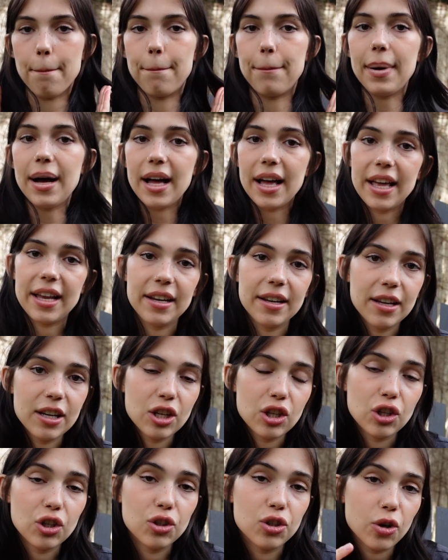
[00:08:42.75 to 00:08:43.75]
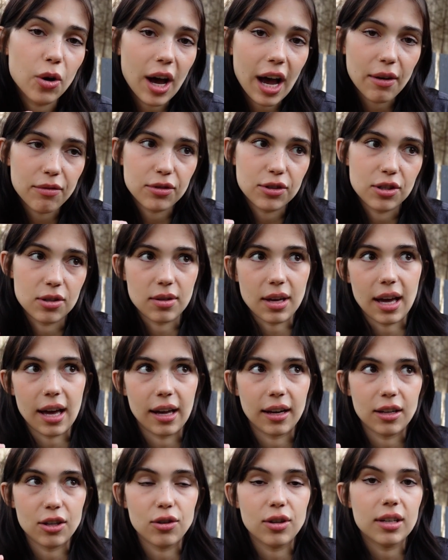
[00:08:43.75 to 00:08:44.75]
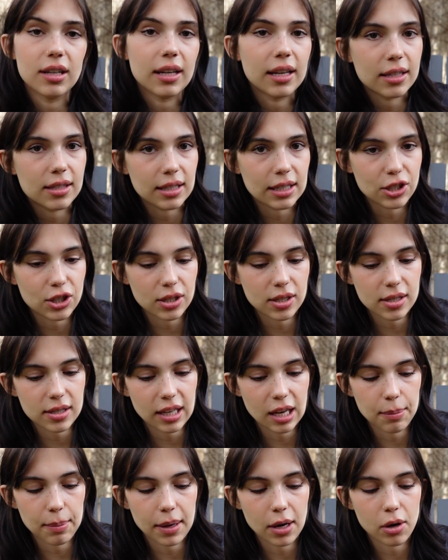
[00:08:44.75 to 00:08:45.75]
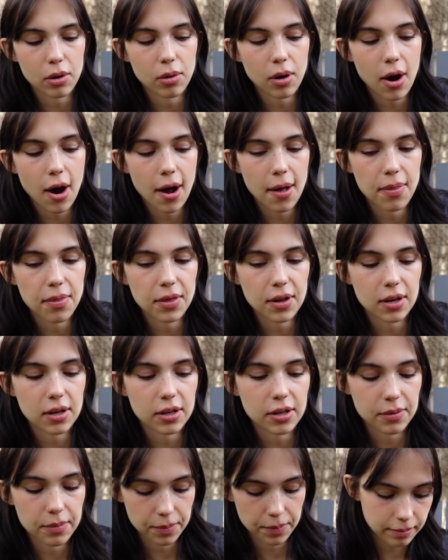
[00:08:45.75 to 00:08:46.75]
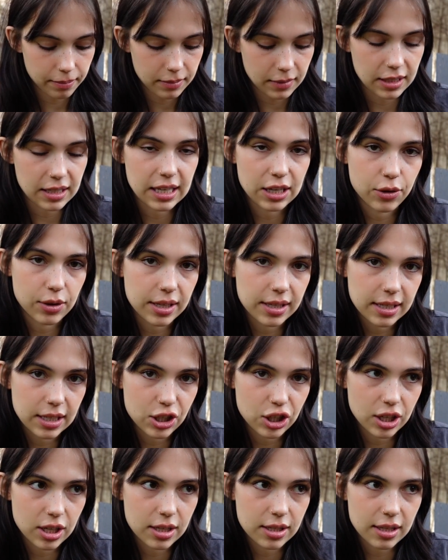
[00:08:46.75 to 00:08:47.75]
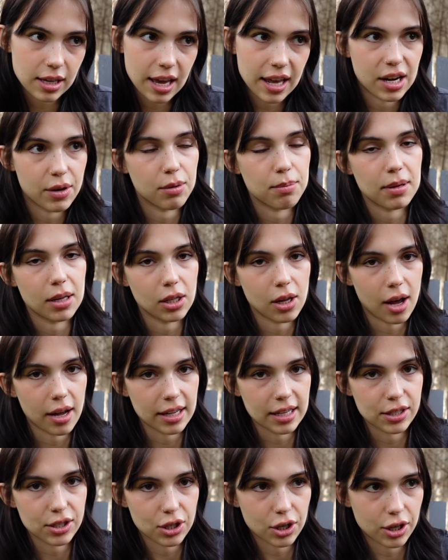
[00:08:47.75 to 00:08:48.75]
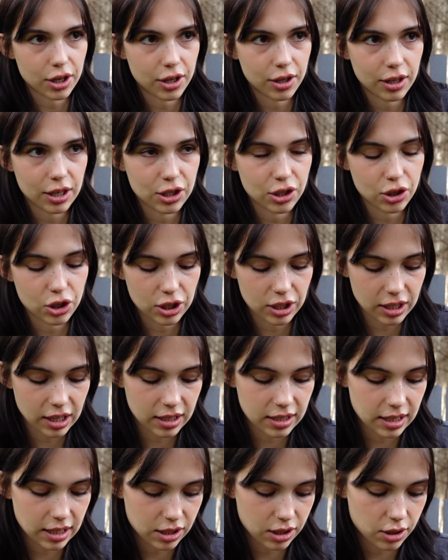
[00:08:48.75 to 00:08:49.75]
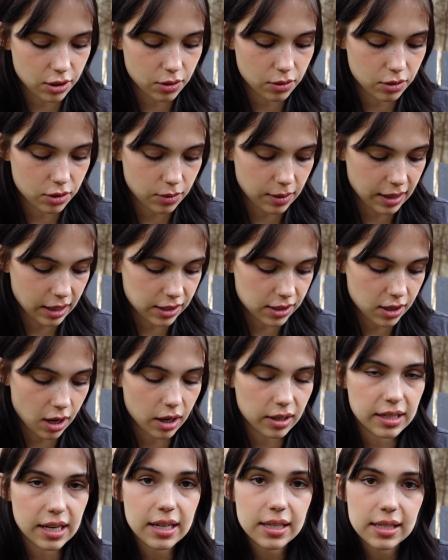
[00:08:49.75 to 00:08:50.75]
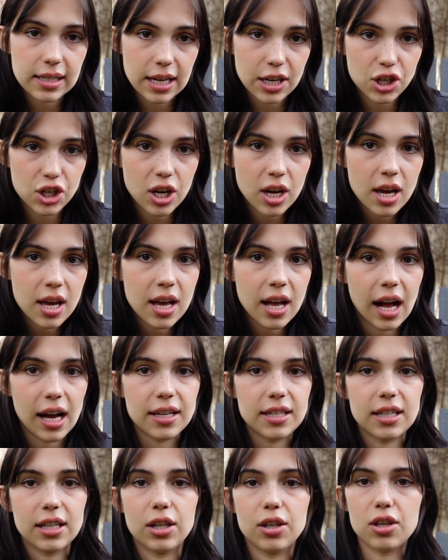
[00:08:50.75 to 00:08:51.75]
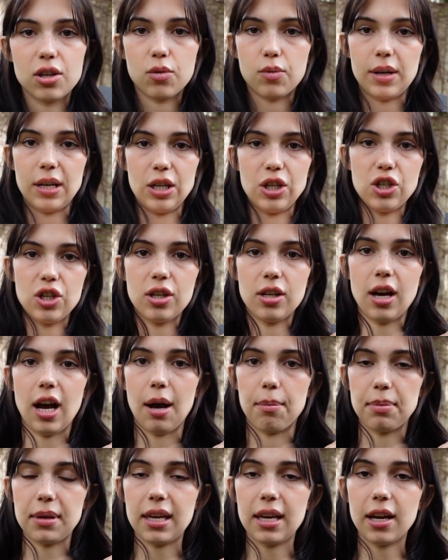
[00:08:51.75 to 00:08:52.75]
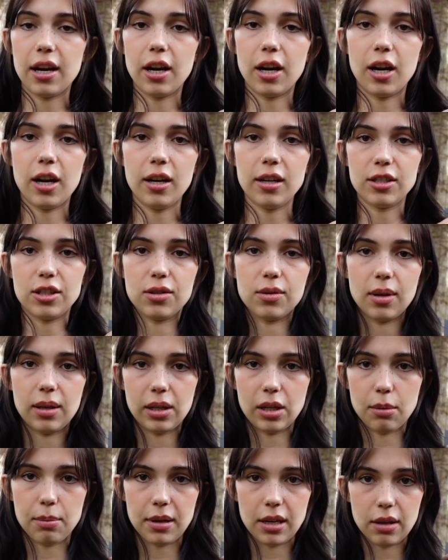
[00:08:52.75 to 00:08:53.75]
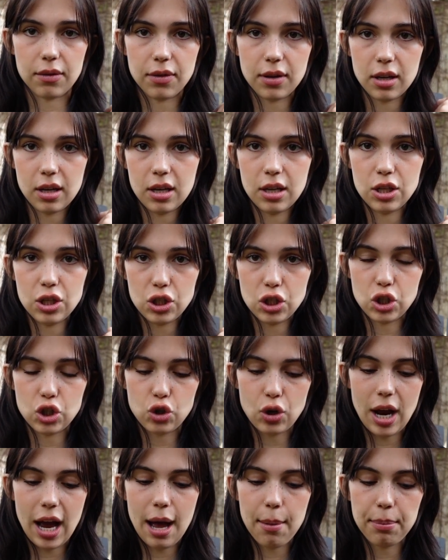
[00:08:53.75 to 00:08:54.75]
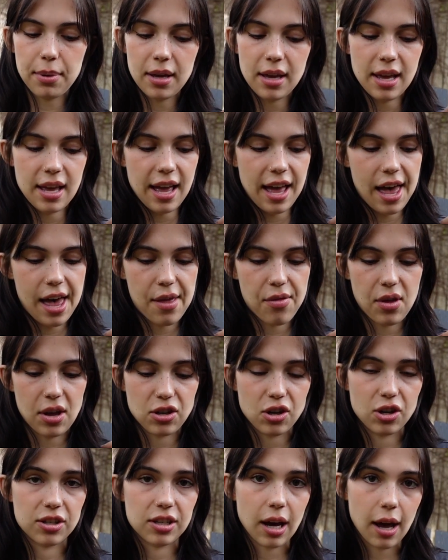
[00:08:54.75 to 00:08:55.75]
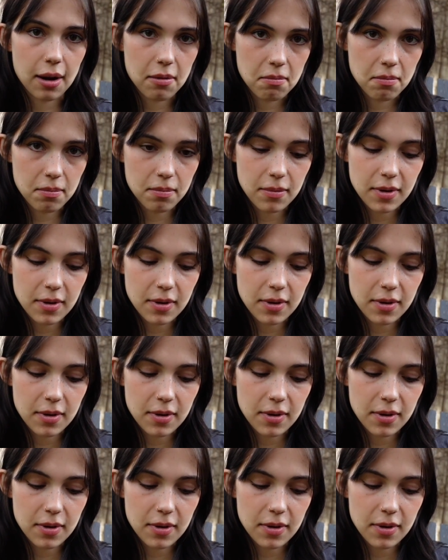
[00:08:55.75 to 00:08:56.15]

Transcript: But you don't have to do that. You could easily just skip out on the decreased stitches, and it would be a lot easier, and you just continue doing a stock knit stitch until you reach up here, do a little bit of strap, and then you're done.